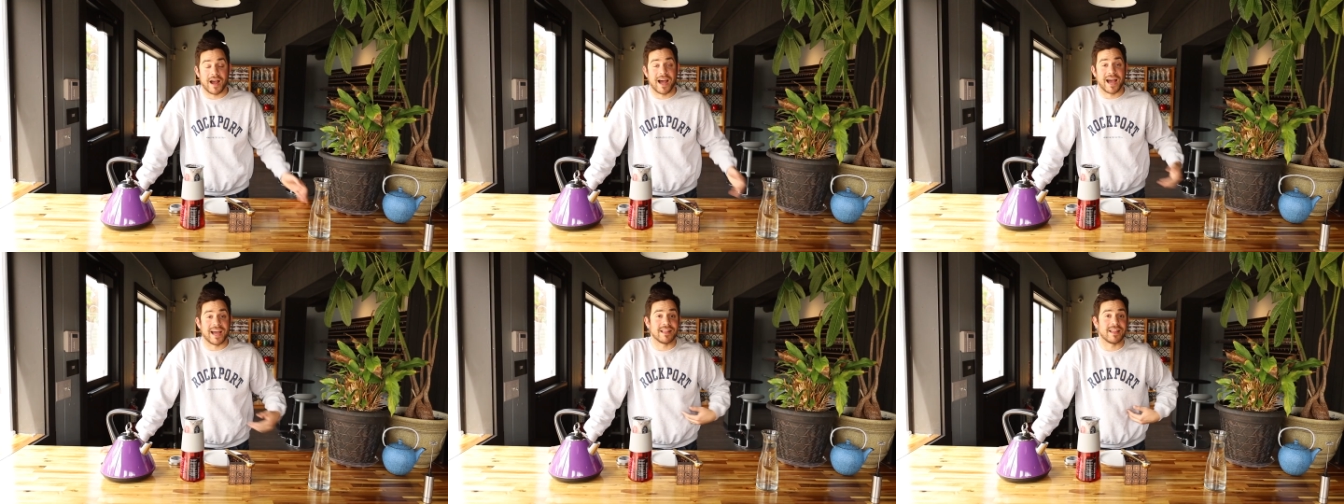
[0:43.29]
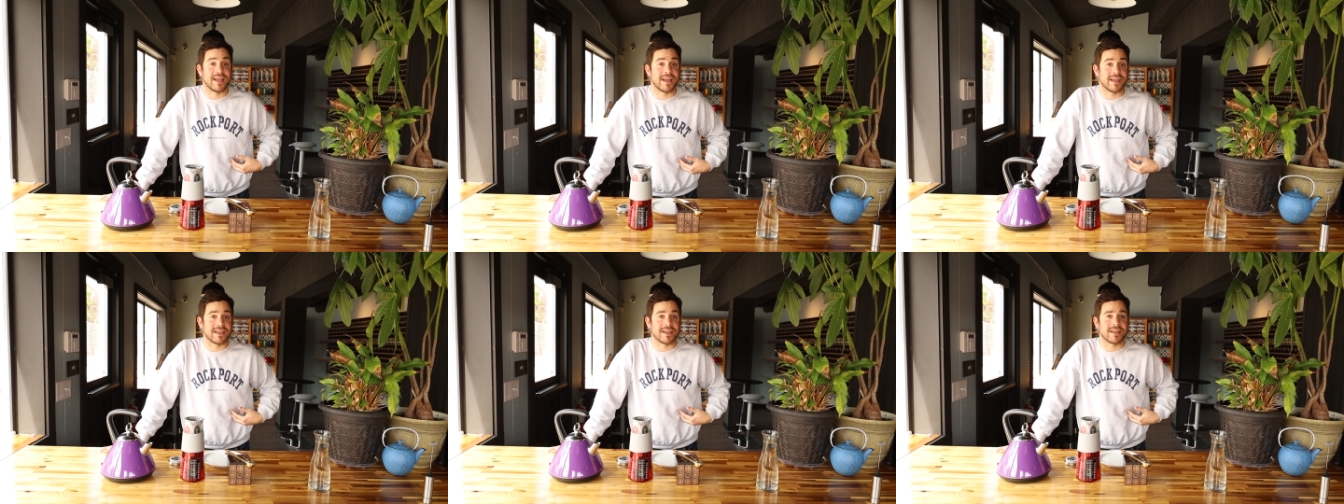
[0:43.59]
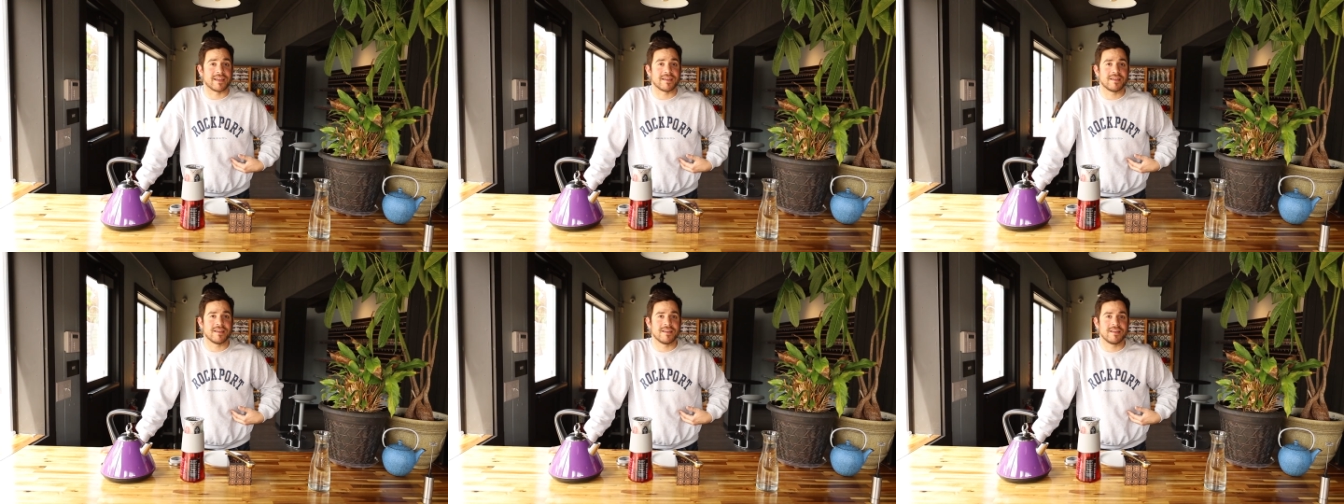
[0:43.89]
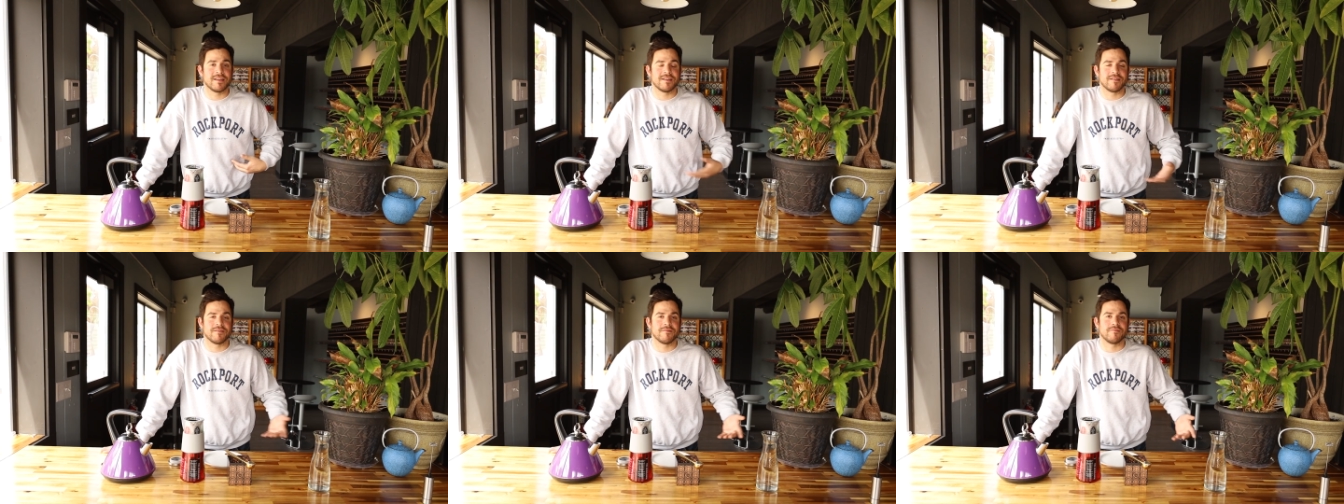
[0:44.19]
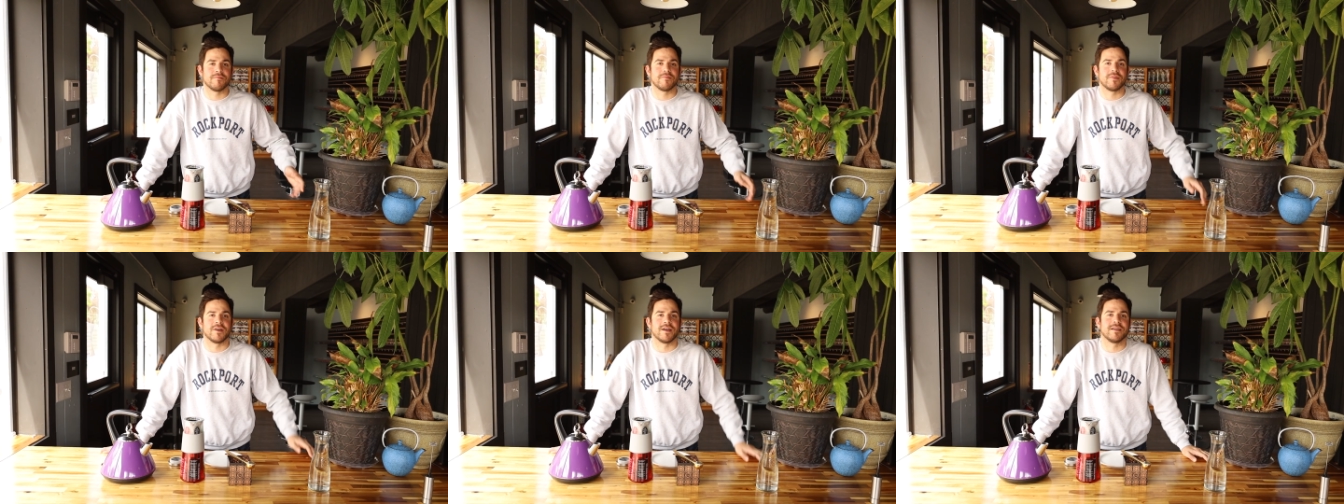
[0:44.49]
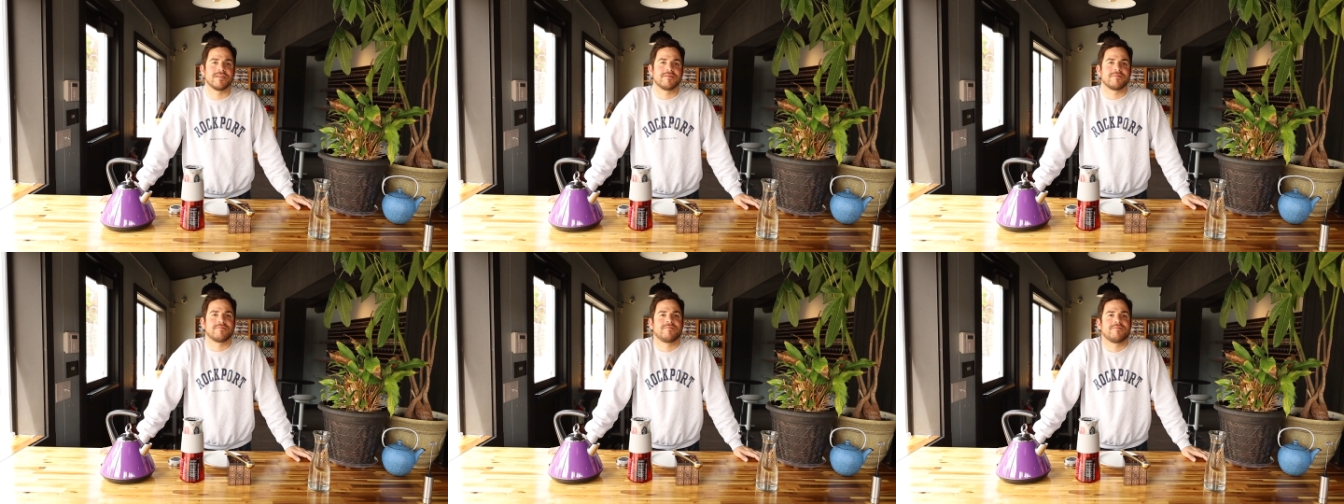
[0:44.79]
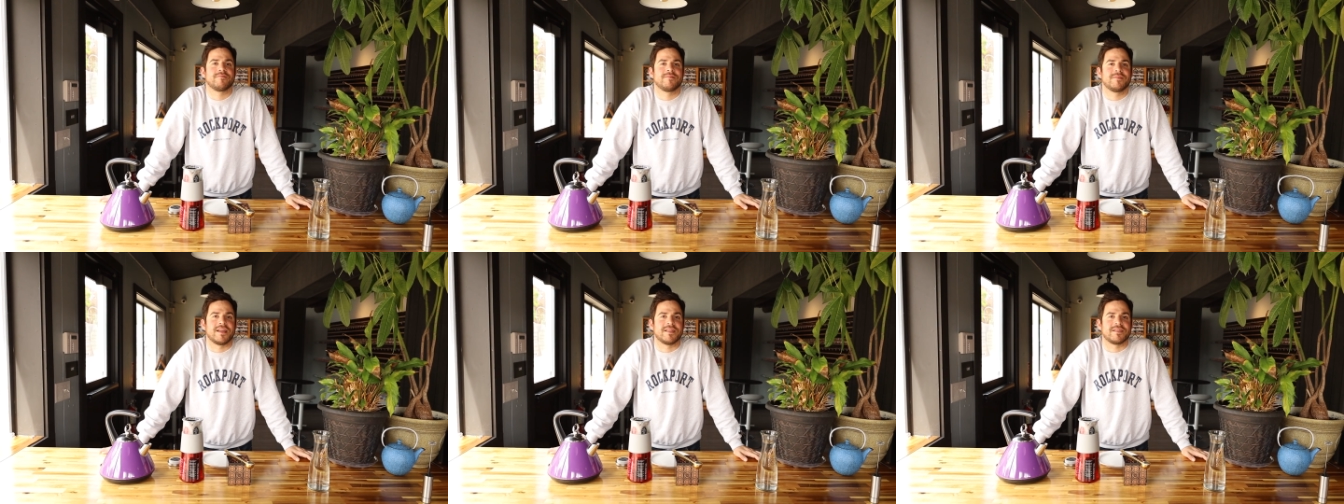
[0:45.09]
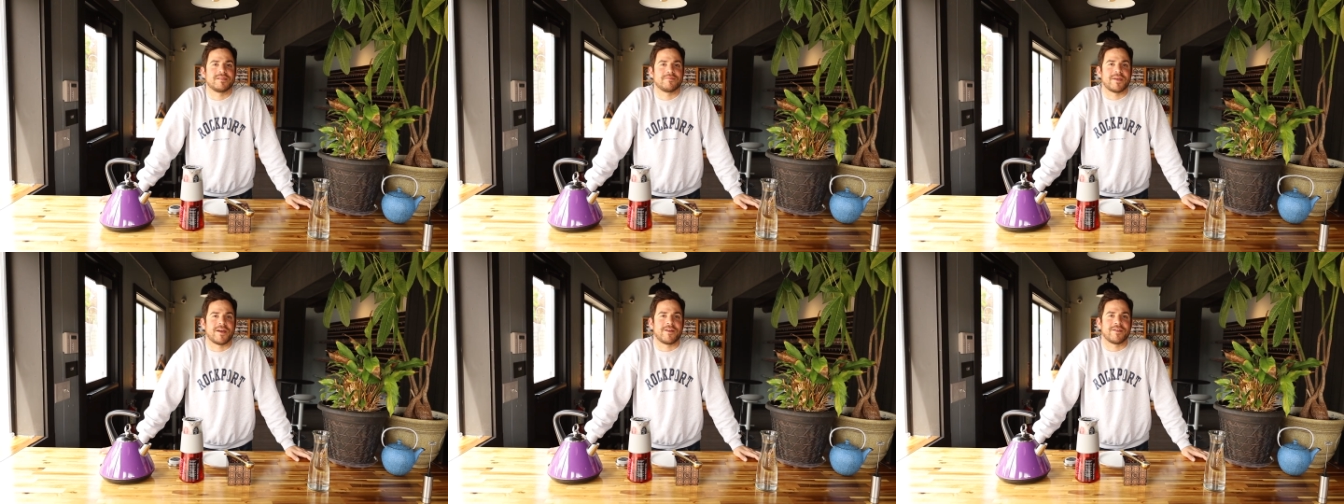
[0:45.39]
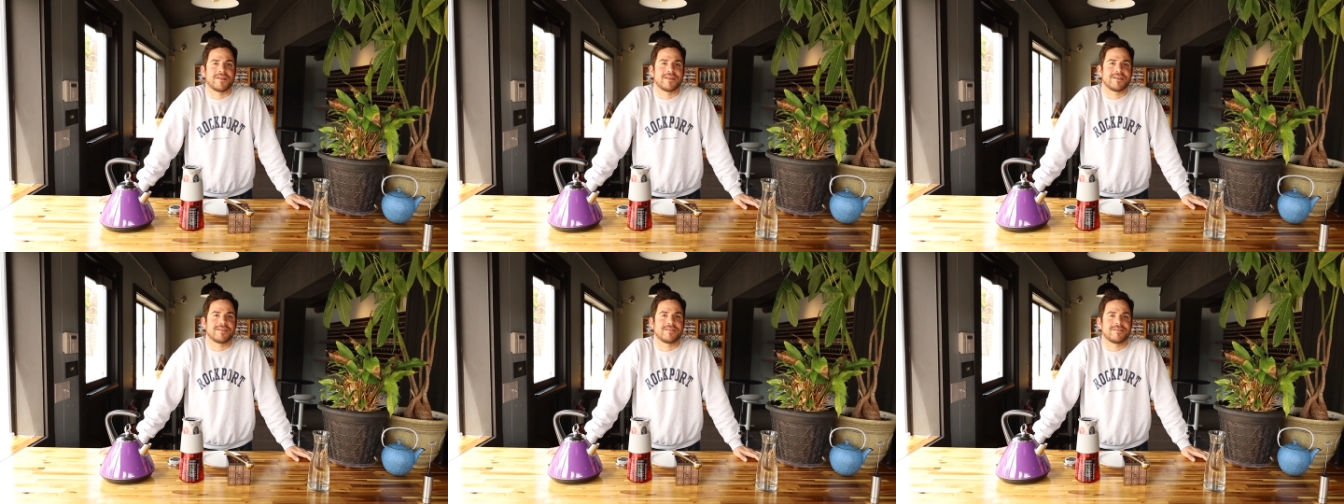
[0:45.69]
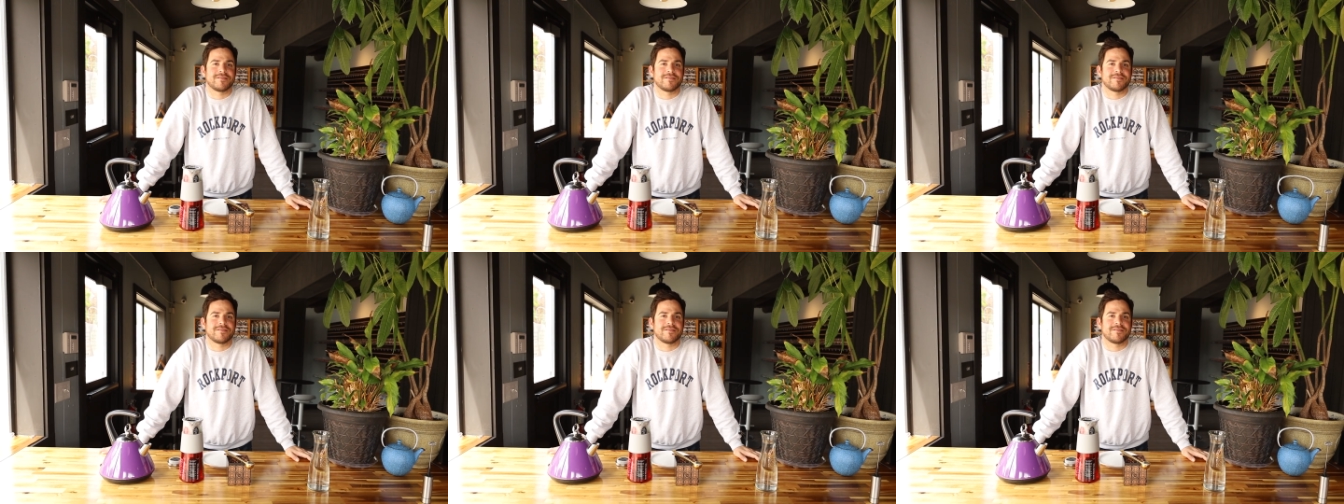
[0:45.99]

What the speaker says: I like it, but that's about it.